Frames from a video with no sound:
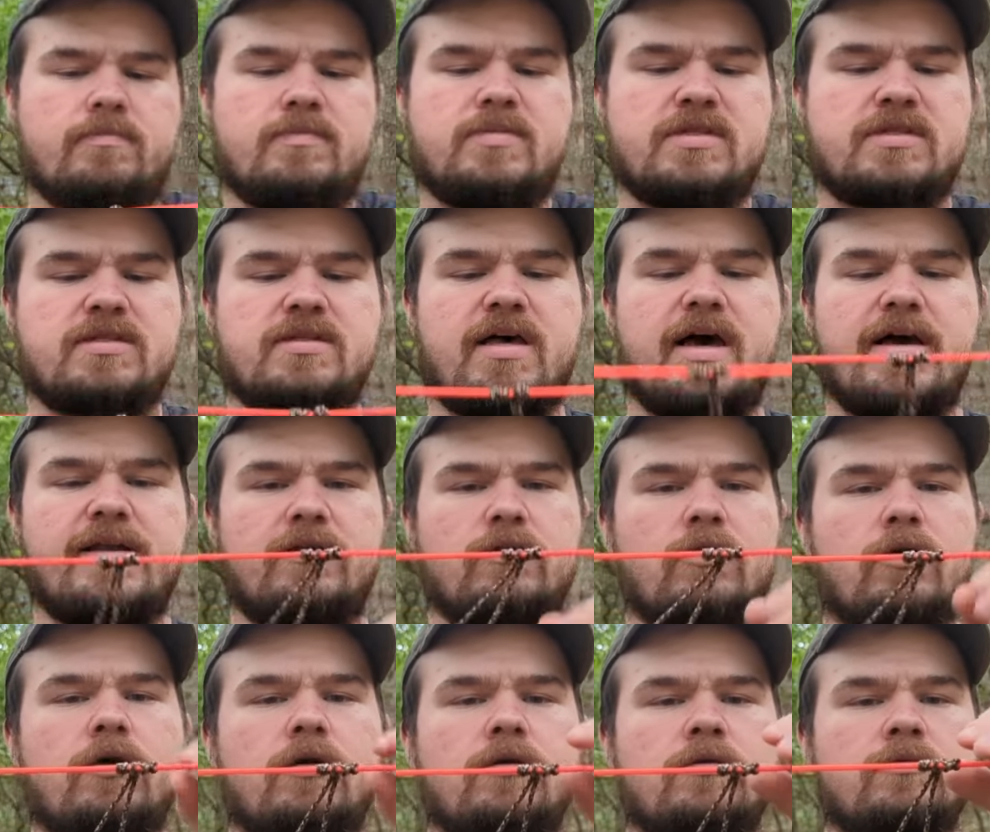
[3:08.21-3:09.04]
slide
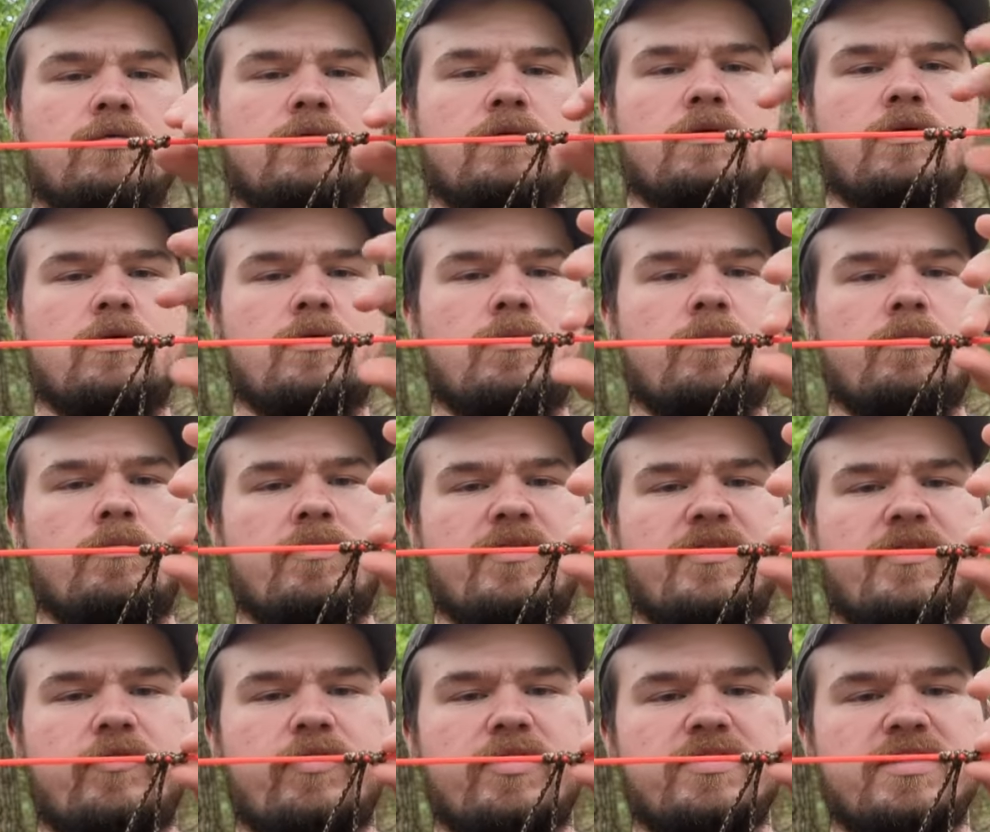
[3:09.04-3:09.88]
at all.
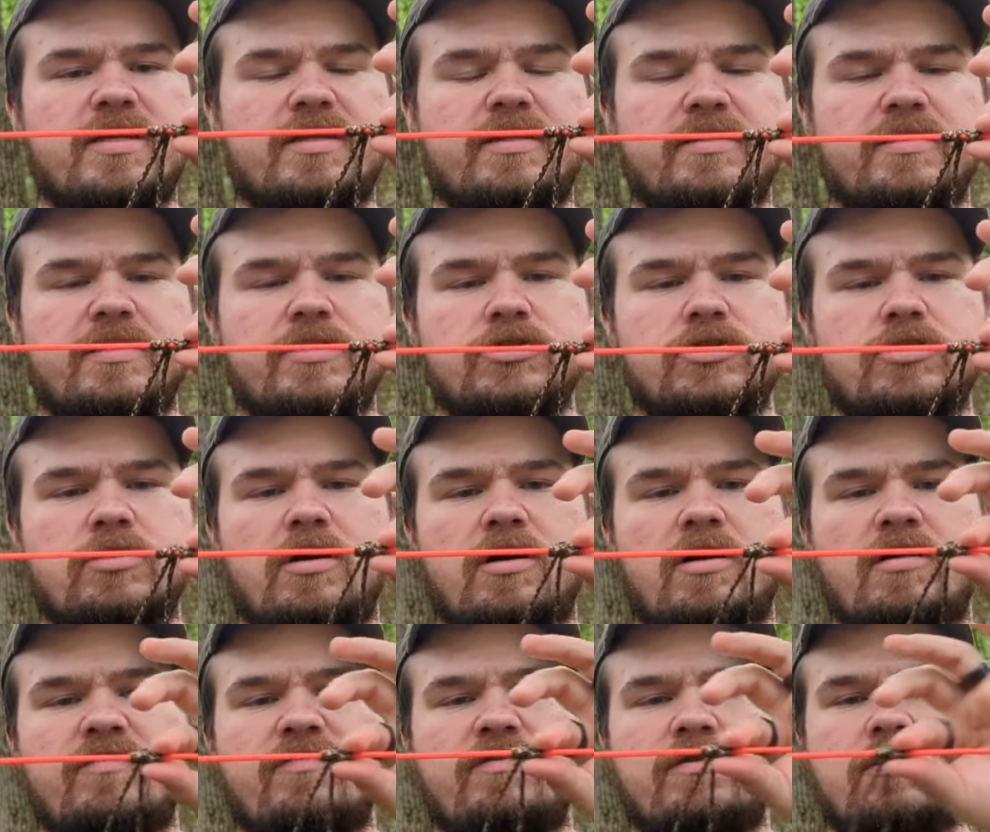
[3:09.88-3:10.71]
But then when you take the tension
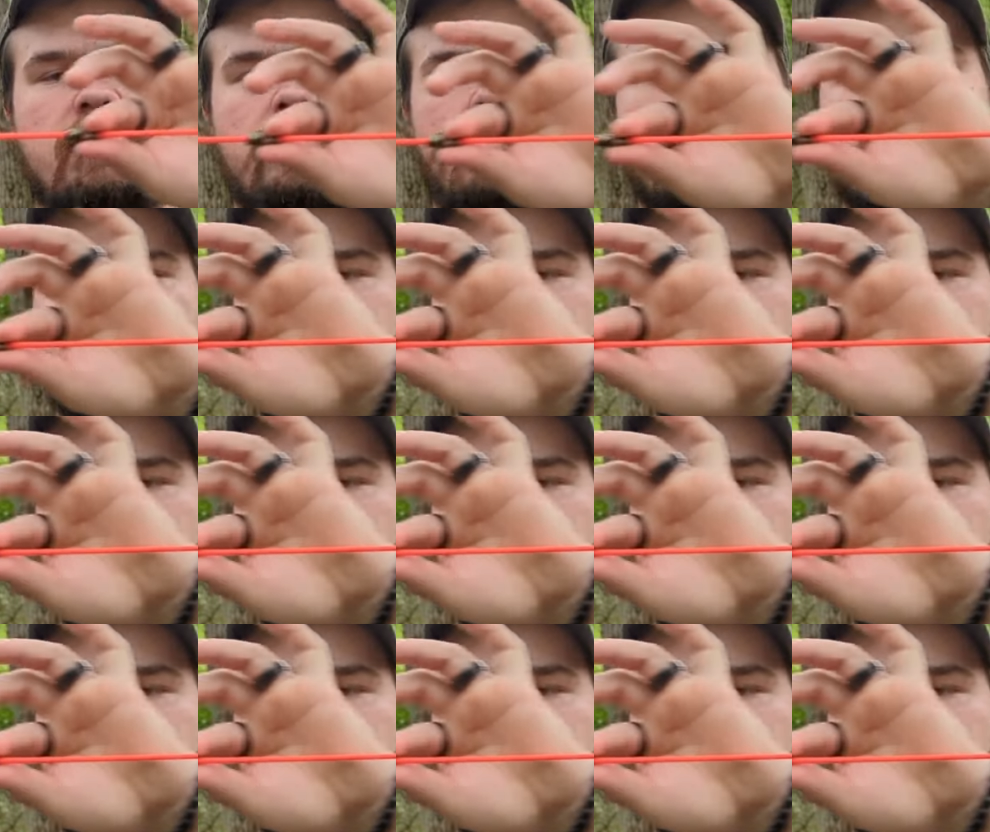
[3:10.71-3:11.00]
off,